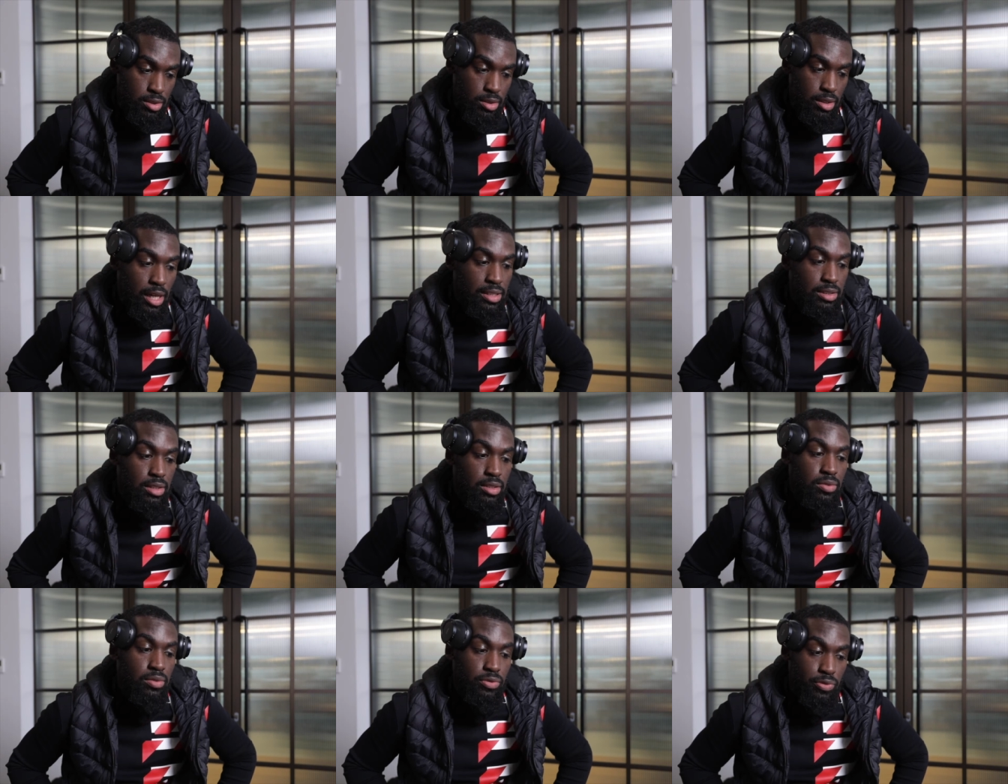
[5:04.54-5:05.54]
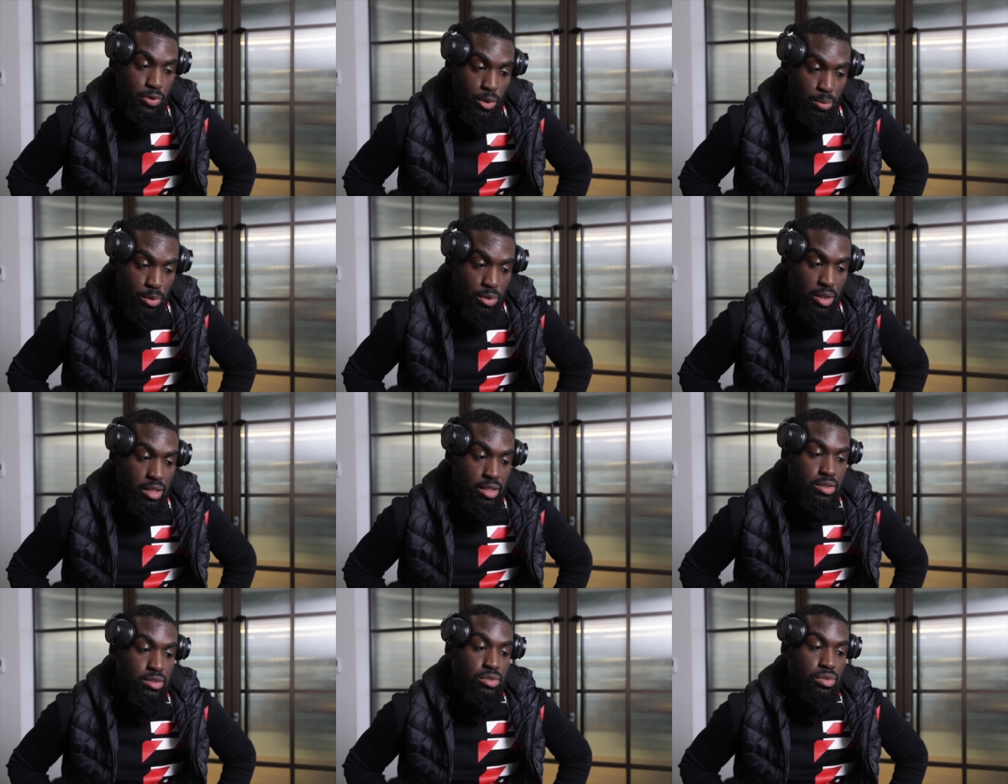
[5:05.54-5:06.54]
as in film
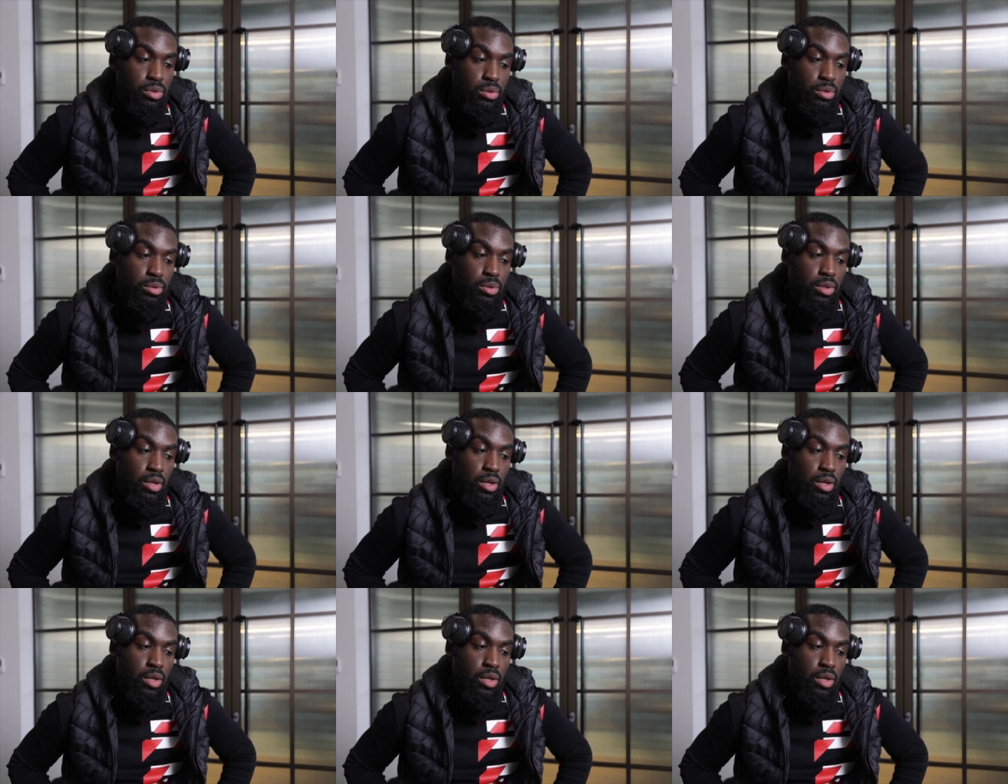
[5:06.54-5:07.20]
credits, to